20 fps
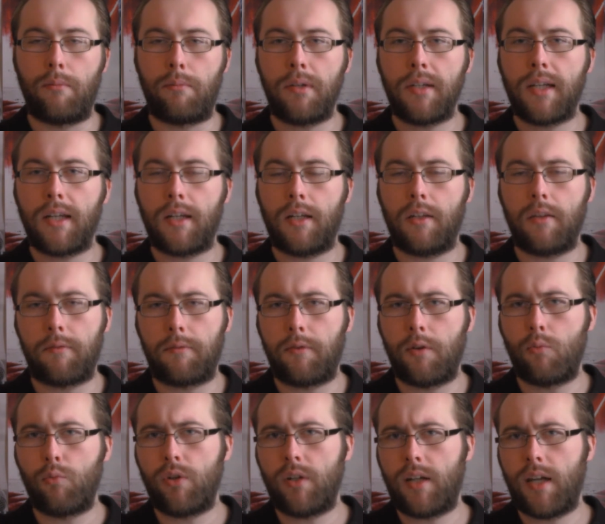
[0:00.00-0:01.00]
beginning of the
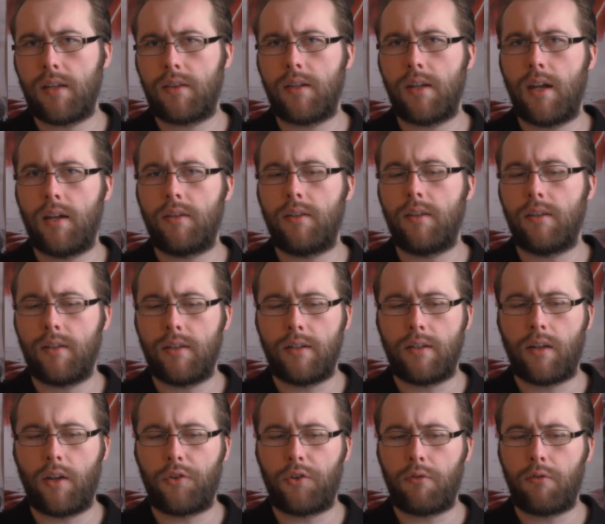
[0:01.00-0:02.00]
film, we get the idea that he
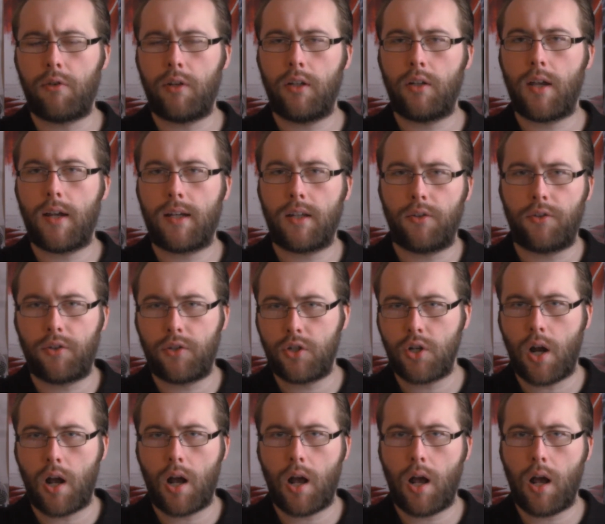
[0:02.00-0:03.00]
doesn't really like his
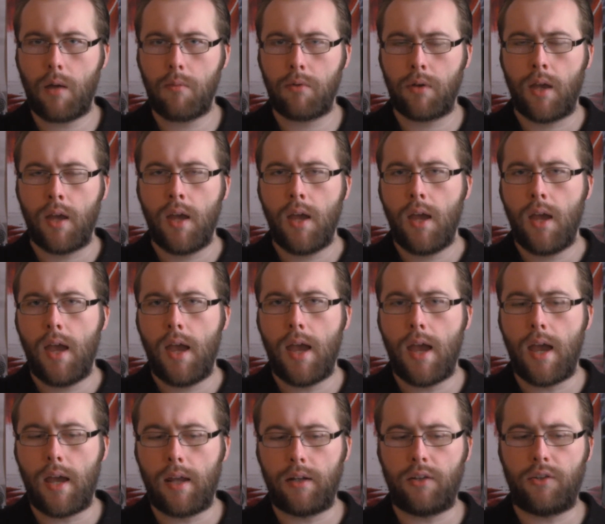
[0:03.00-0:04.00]
job
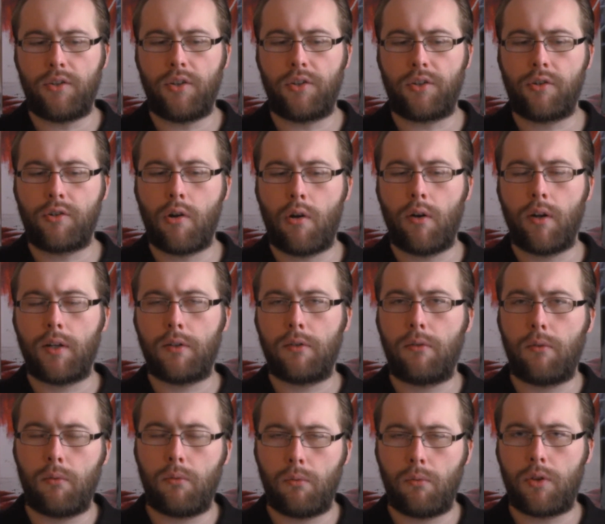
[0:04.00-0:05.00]
and he's just
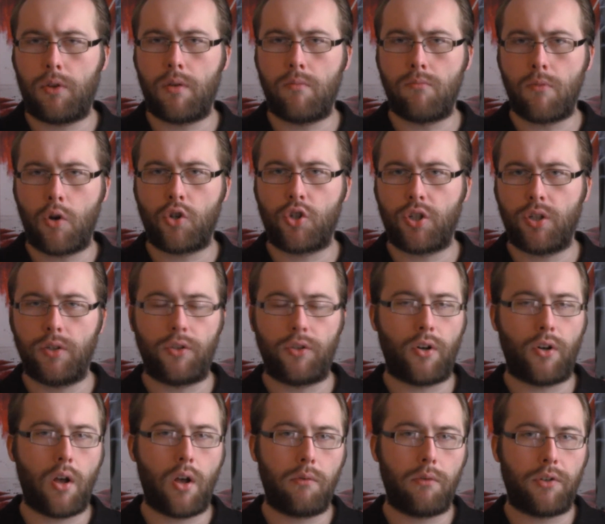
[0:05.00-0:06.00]
going with the motions,
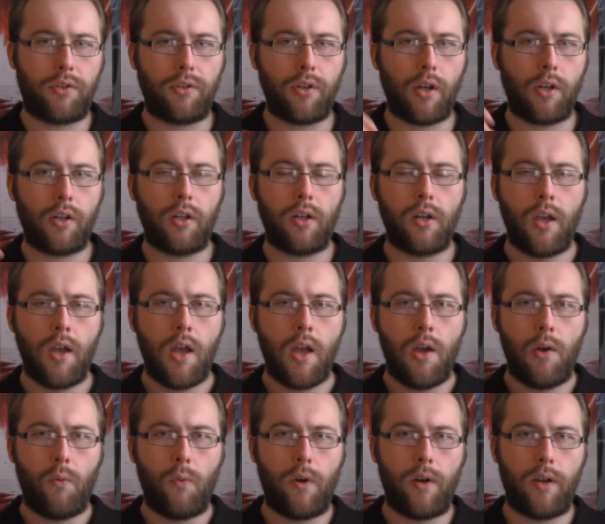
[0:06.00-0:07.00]
and all of a sudden
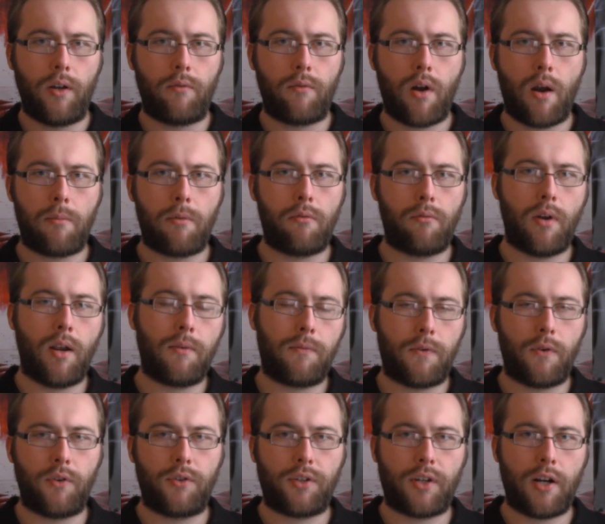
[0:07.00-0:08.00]
when Robert
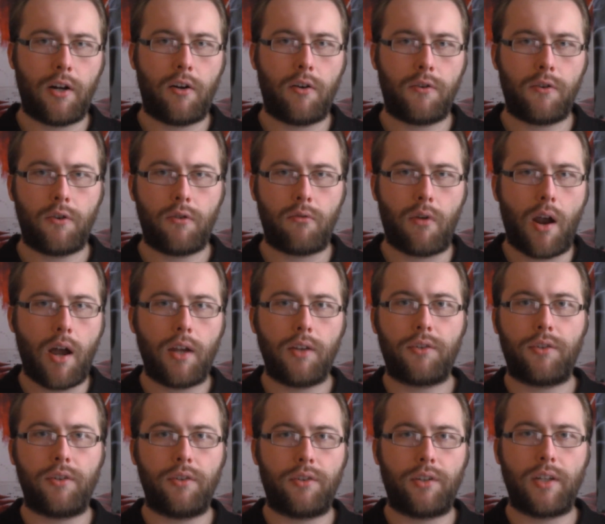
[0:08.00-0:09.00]
Redford's character
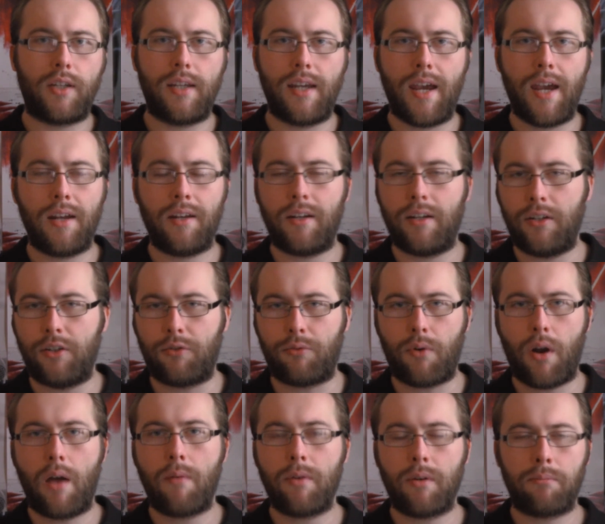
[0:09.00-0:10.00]
rises again and he's
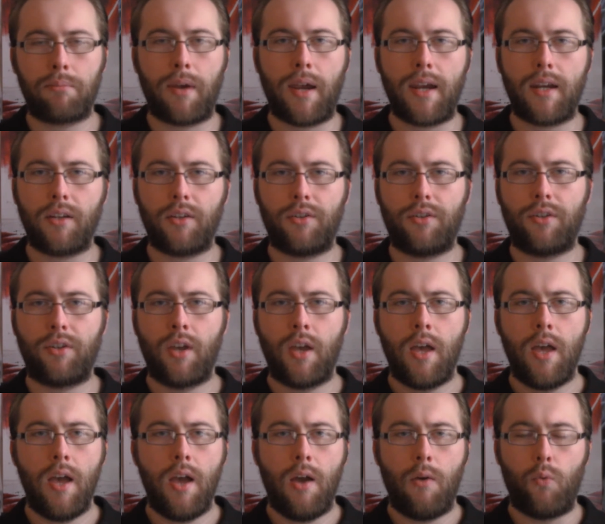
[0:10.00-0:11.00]
robbing banks,
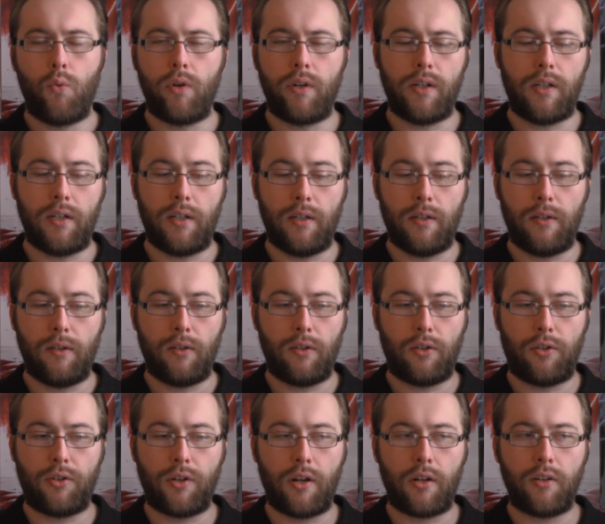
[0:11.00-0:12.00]
we
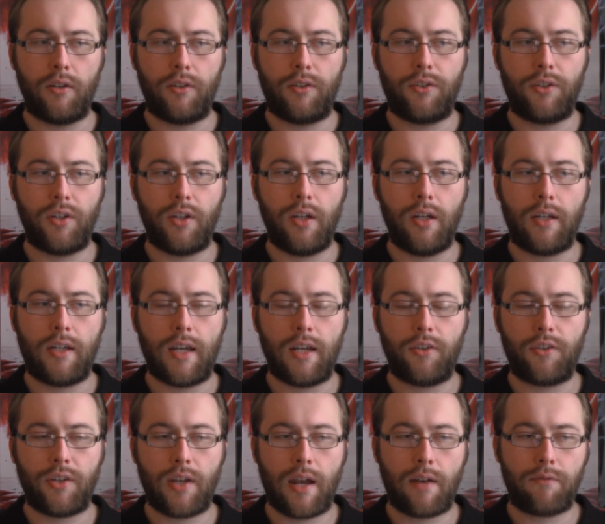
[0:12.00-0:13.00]
suddenly see
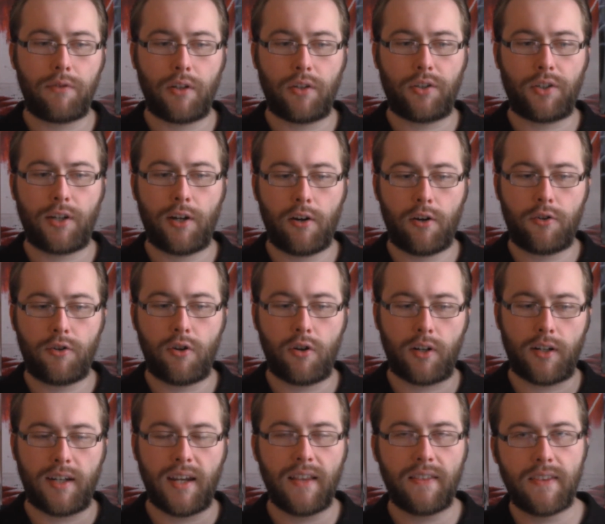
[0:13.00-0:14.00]
Casey Affleck's character
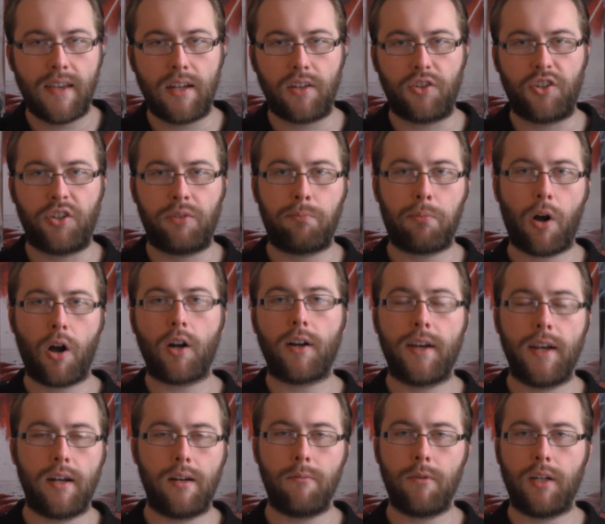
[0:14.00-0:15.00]
get that spark
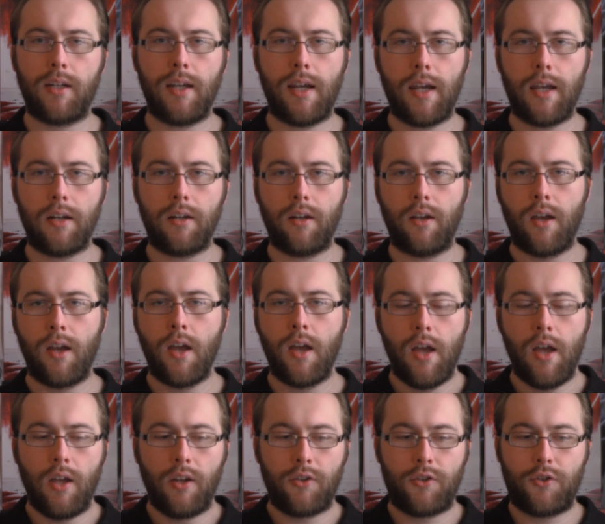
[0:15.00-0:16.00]
in him again
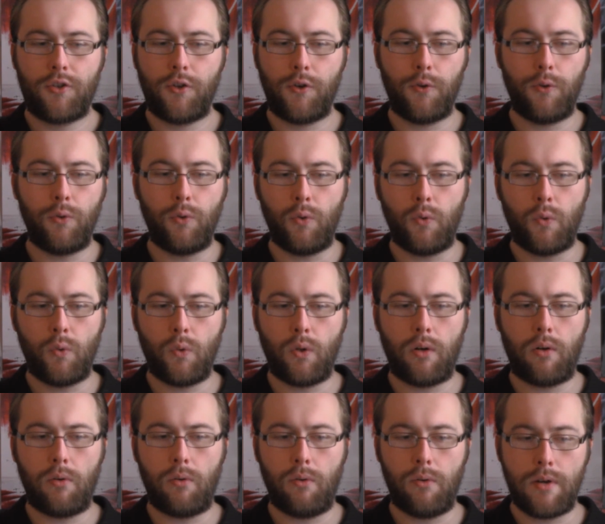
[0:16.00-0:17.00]
to
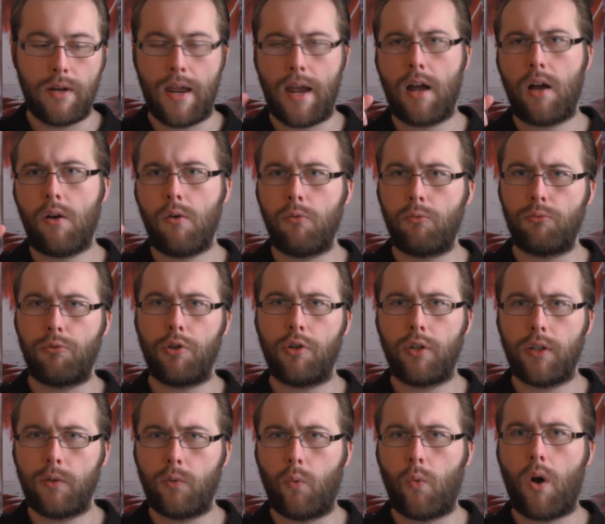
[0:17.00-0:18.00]
now
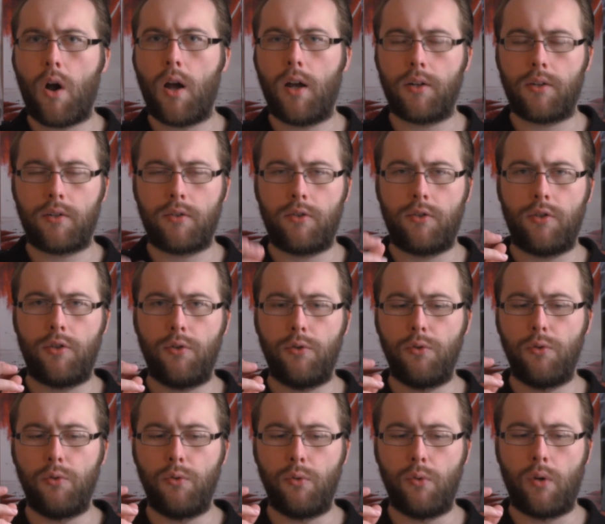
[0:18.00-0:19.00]
really want
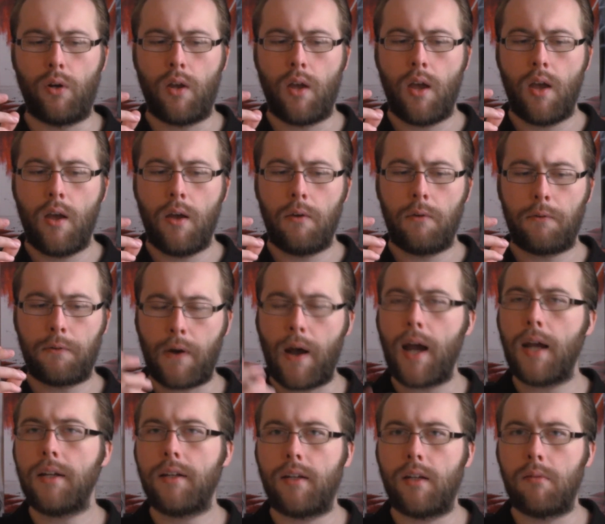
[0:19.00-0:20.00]
to
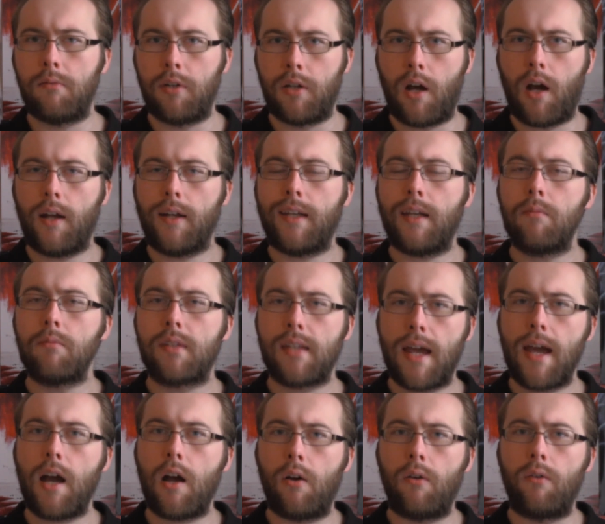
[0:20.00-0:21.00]
find him and hunt him
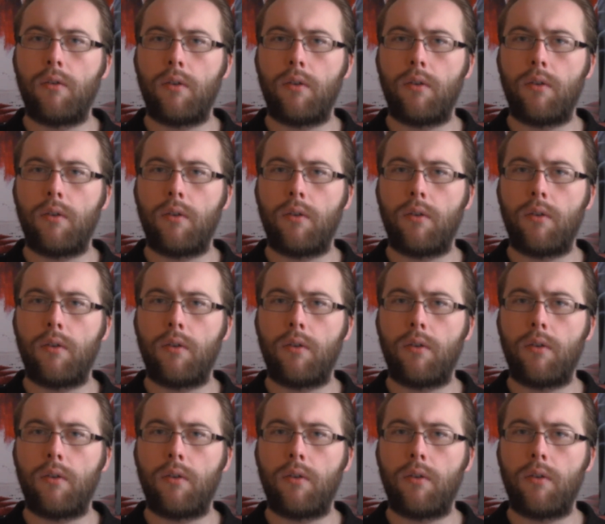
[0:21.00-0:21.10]
down,